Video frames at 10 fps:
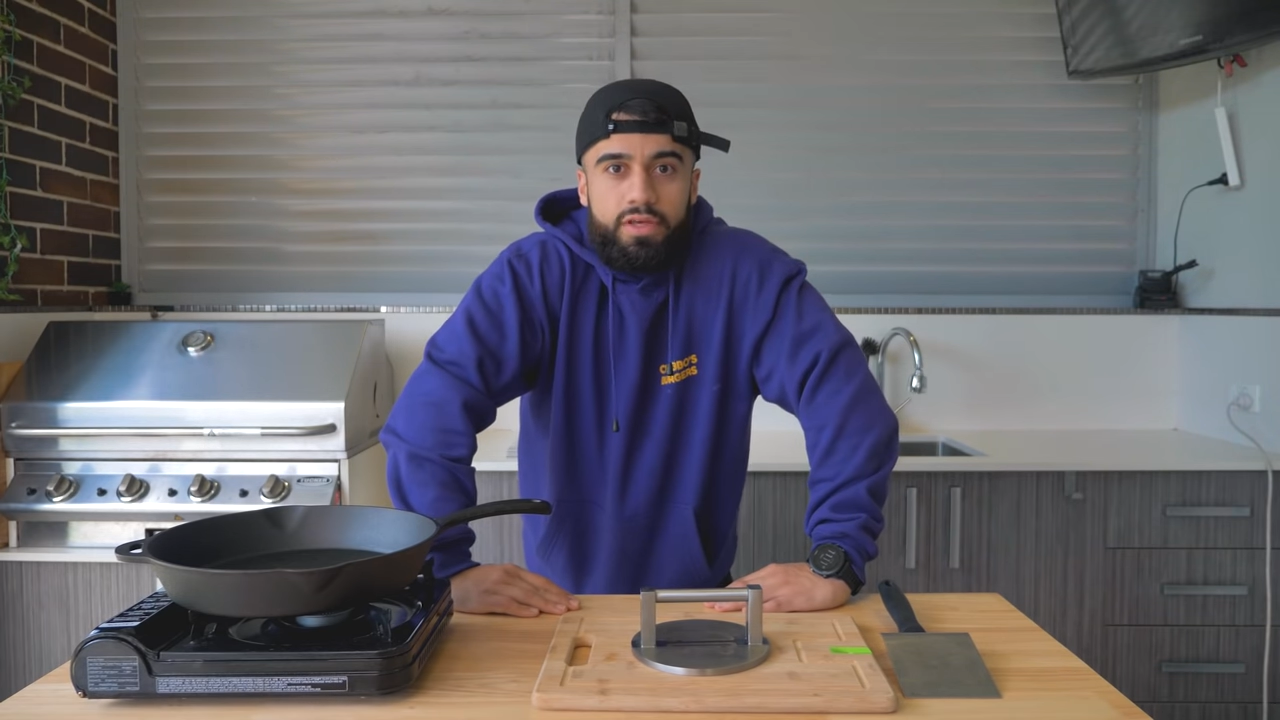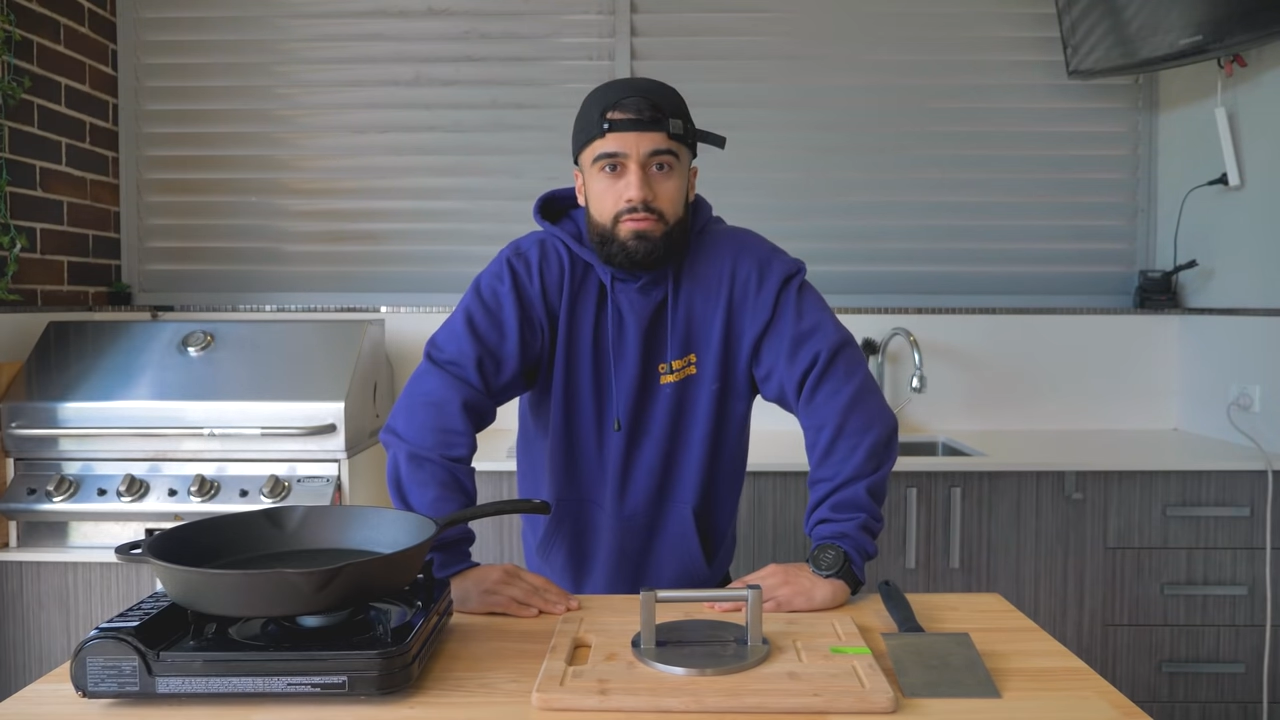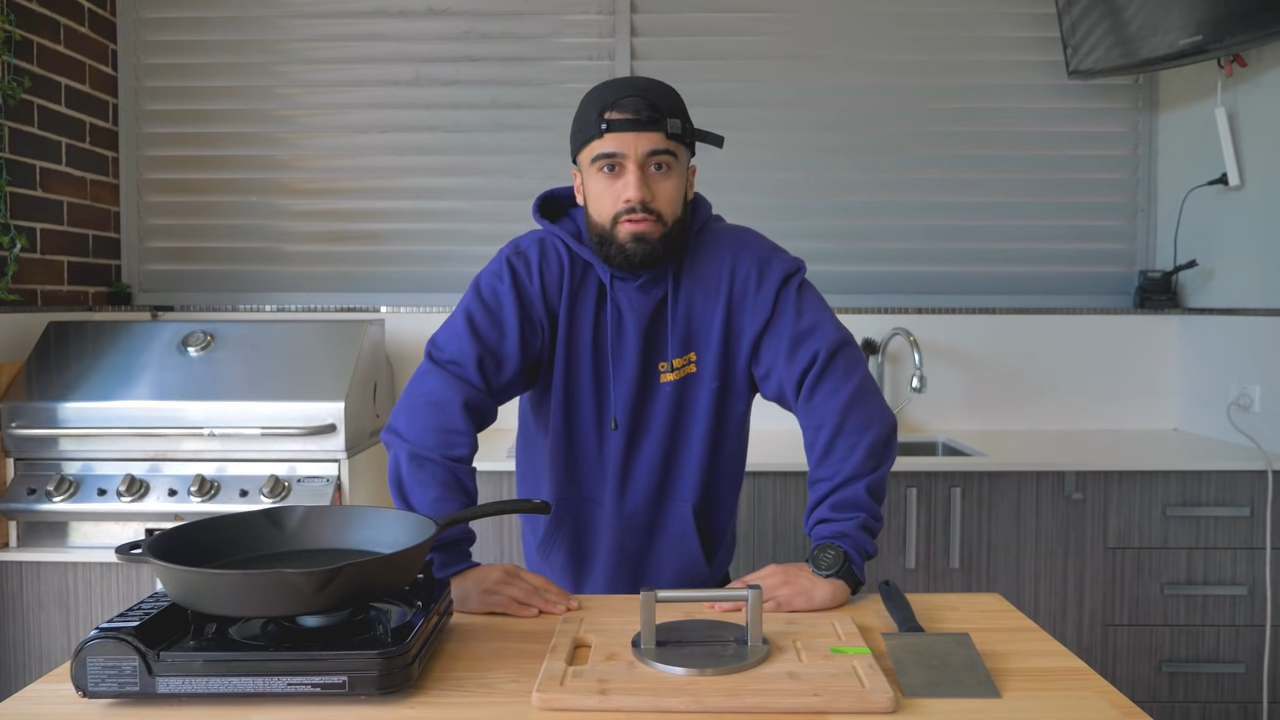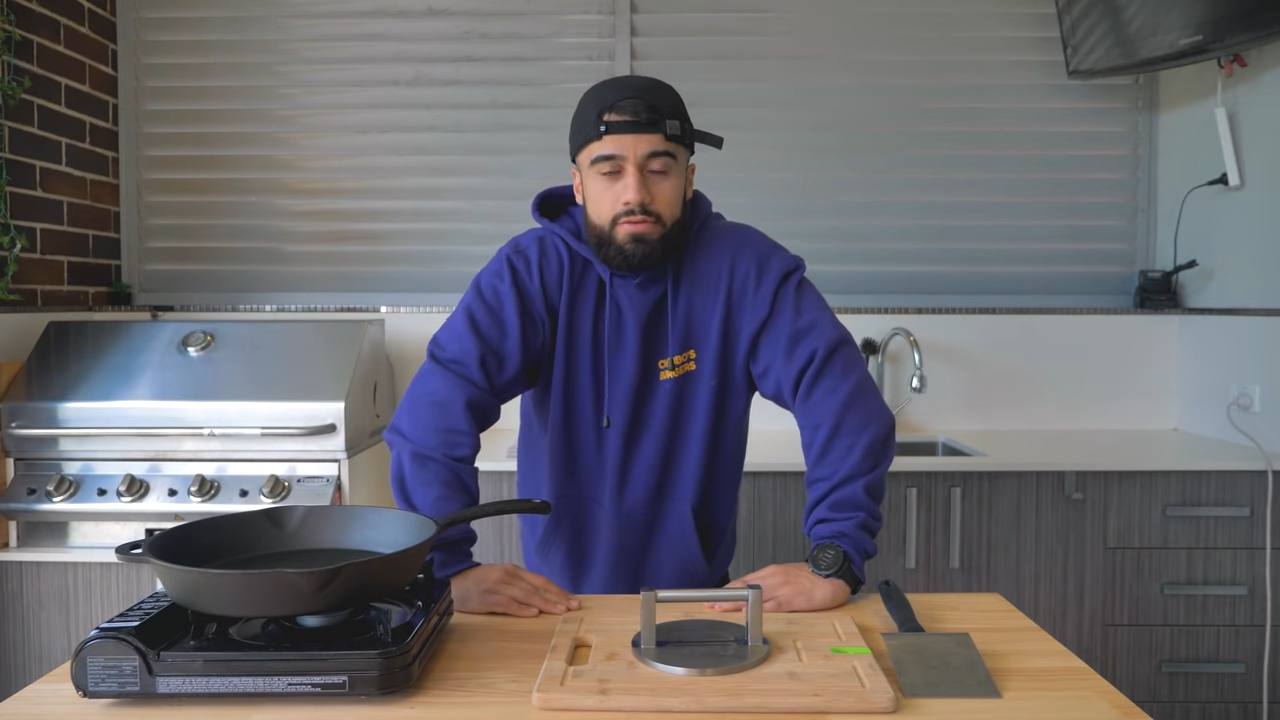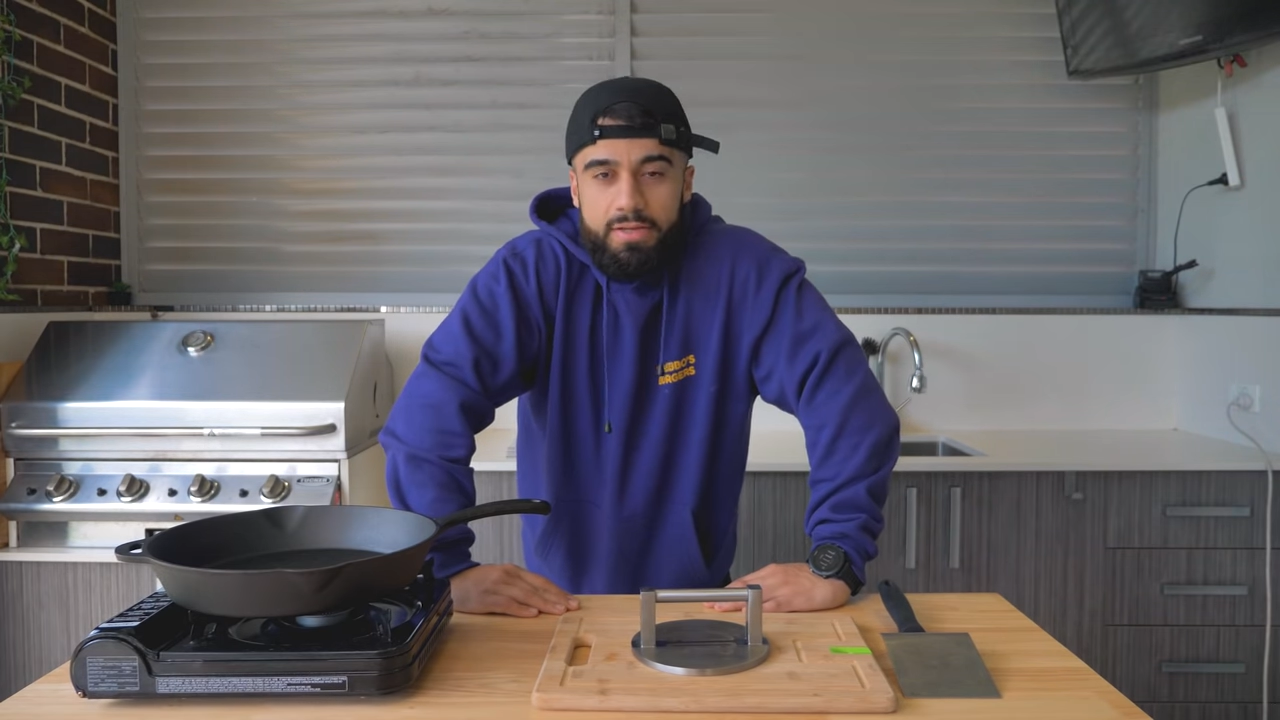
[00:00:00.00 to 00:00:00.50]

give you the